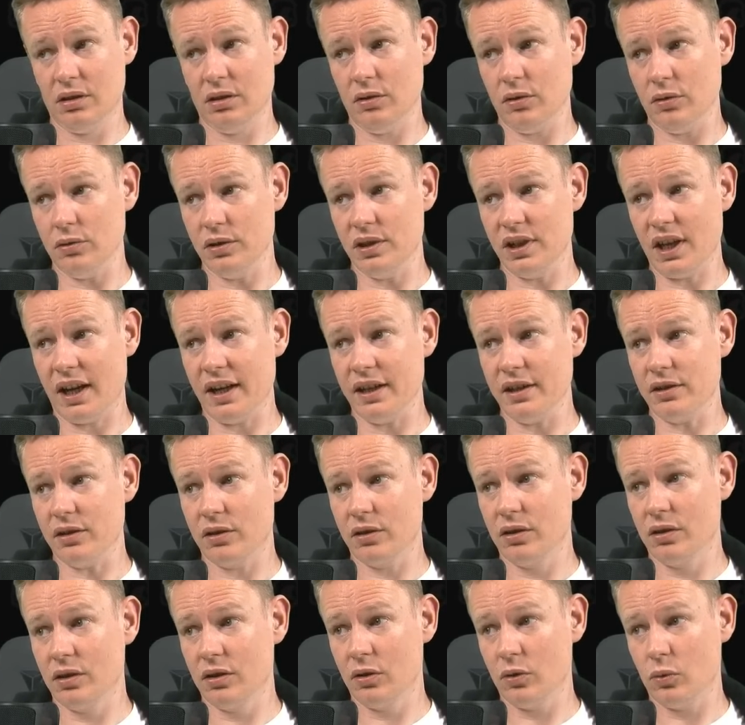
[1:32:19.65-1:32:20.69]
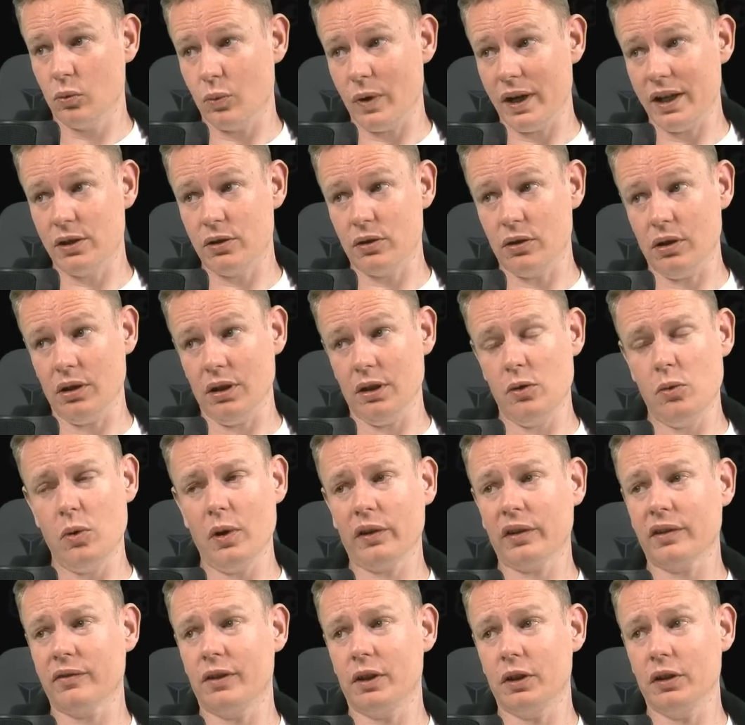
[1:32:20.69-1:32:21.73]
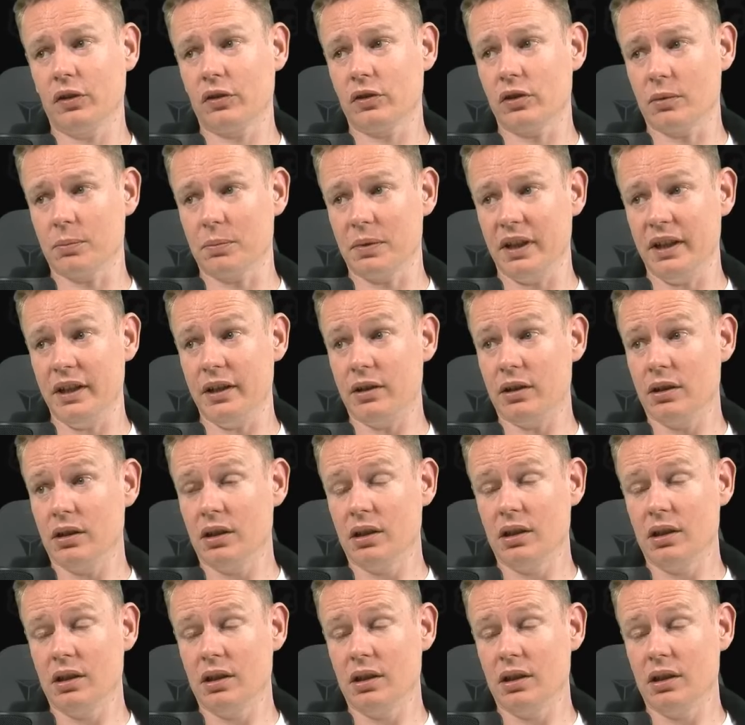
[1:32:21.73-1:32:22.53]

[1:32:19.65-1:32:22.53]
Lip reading: who died way too early, who wasn't a very strong player.